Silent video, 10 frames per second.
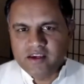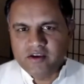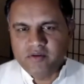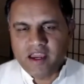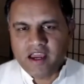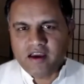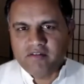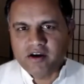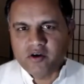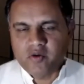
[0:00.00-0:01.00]
we have
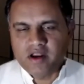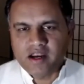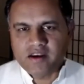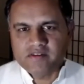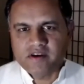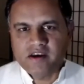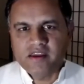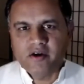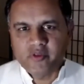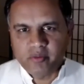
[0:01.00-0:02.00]
a good
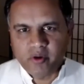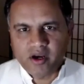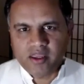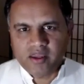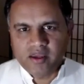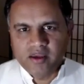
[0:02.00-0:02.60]
understanding of the body.